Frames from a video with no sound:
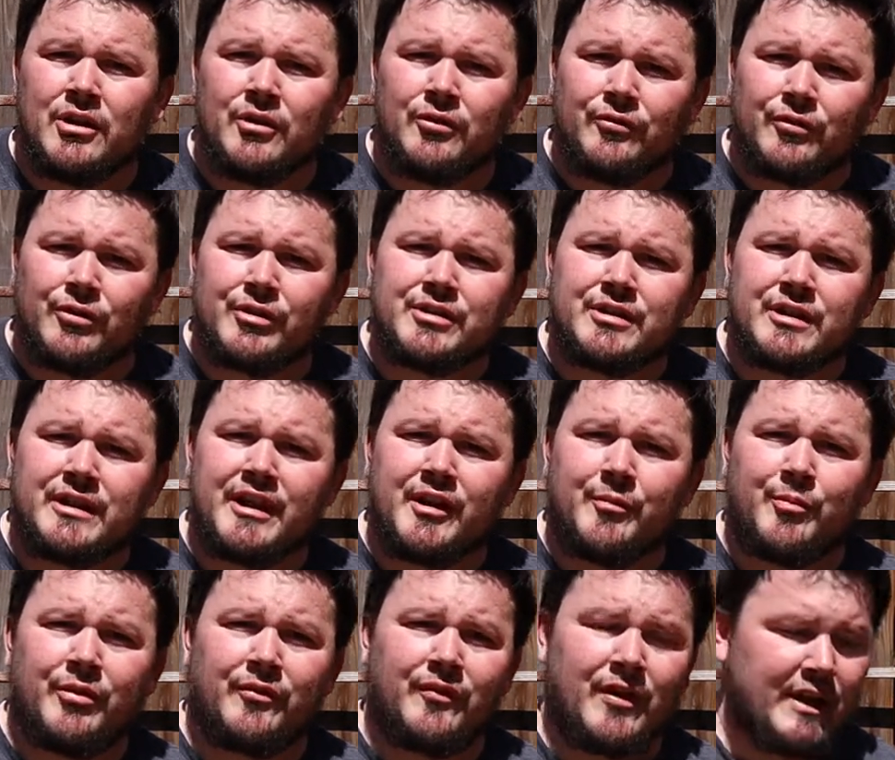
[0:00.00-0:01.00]
Firstly,
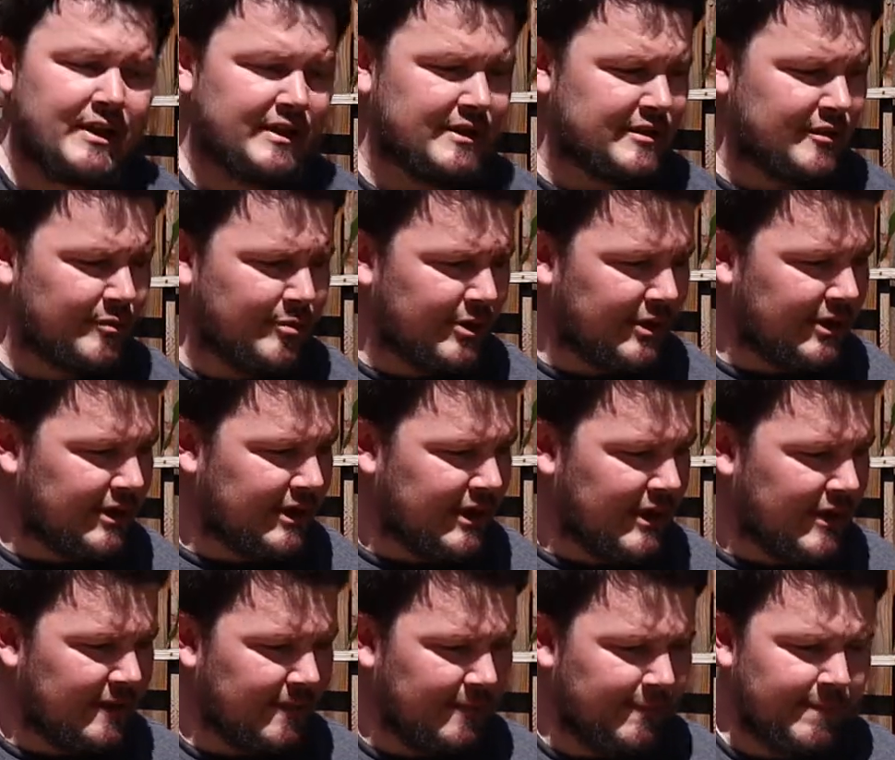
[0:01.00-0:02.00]
it provides
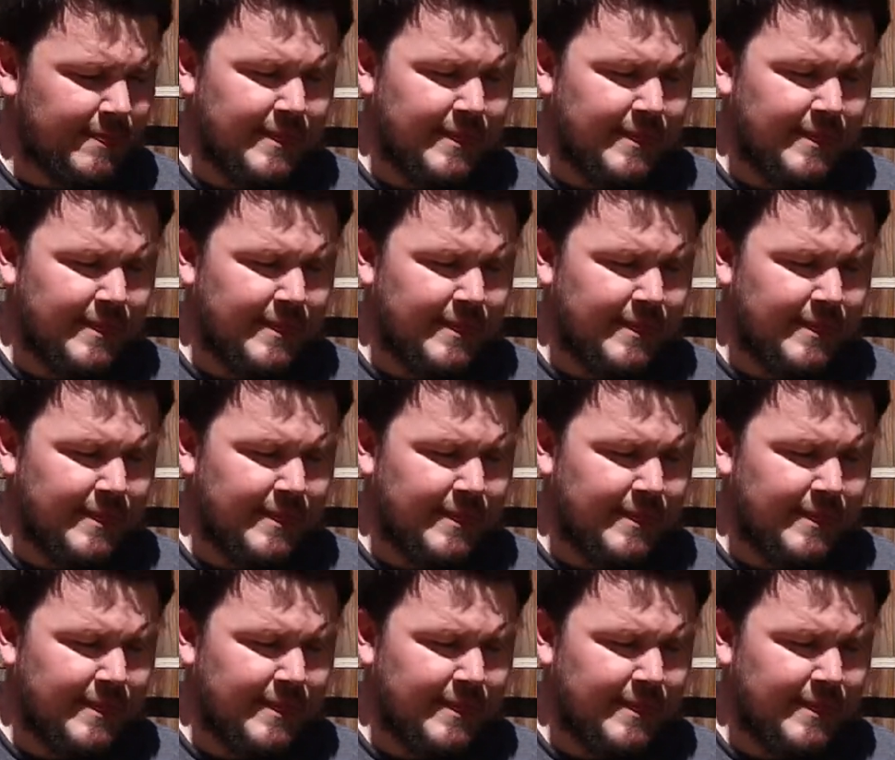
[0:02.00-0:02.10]
stability